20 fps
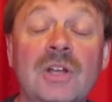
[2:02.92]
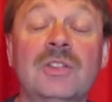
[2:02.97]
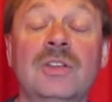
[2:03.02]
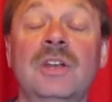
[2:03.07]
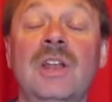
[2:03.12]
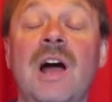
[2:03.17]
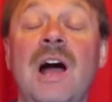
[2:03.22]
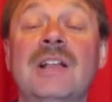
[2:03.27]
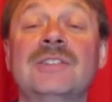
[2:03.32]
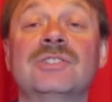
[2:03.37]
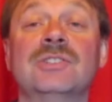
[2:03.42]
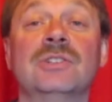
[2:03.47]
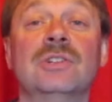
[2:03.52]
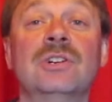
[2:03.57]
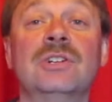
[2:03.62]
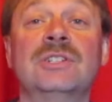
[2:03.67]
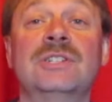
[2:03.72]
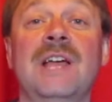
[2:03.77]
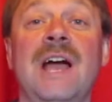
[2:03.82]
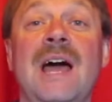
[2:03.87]
the knots and
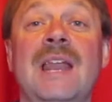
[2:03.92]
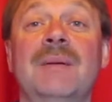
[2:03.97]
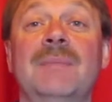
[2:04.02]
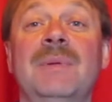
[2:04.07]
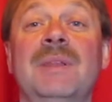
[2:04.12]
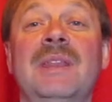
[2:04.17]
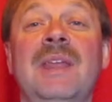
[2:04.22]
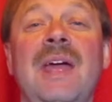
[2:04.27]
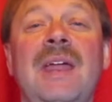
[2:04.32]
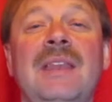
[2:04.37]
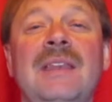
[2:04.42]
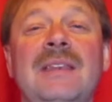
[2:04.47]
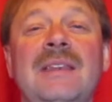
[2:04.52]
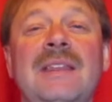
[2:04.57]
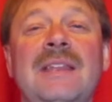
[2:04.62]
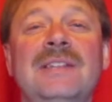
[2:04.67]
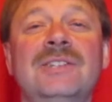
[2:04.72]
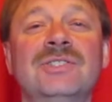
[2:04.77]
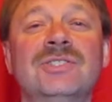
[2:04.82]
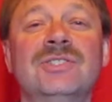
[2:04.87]
looked at them,
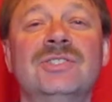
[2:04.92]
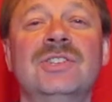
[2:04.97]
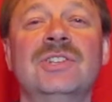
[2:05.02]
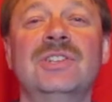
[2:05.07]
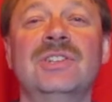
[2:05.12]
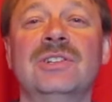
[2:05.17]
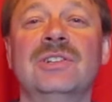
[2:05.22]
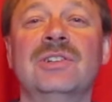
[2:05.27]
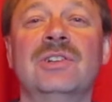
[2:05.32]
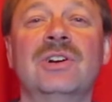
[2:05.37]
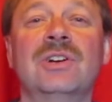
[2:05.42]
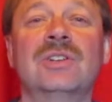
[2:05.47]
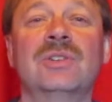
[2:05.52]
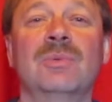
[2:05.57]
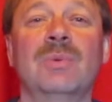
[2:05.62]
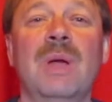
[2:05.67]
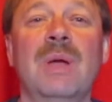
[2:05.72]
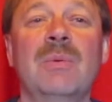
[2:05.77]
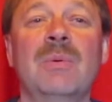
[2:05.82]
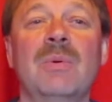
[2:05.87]
and they just didn't look
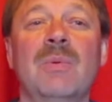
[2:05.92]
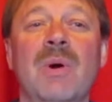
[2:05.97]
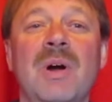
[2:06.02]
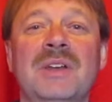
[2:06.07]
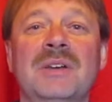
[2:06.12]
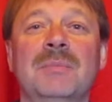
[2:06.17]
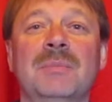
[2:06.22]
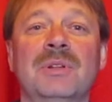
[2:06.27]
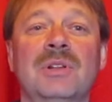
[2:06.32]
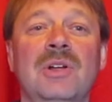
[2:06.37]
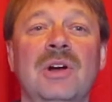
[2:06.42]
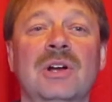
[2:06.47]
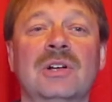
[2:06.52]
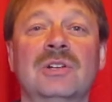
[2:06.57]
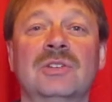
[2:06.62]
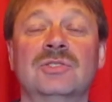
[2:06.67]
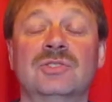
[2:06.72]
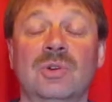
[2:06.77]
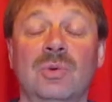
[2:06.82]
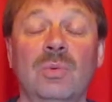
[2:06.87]
the way we wanted them to
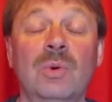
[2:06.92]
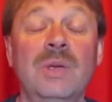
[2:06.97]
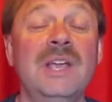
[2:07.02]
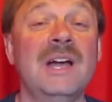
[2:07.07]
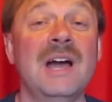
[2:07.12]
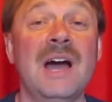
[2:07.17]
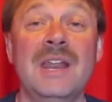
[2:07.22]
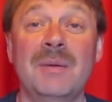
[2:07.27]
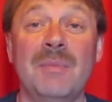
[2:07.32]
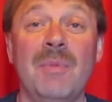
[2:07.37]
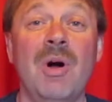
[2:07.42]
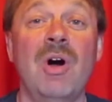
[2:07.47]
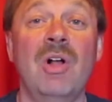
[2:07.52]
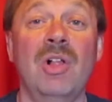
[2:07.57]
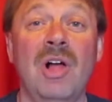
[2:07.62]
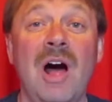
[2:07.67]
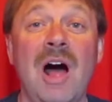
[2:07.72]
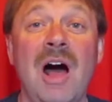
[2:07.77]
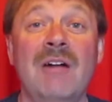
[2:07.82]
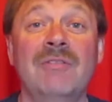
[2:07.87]
look. So we cut them
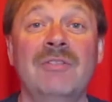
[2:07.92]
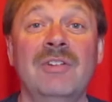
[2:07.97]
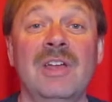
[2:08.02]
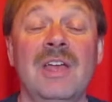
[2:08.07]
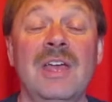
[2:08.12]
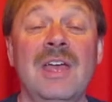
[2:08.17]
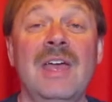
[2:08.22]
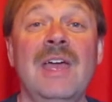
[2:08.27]
all off.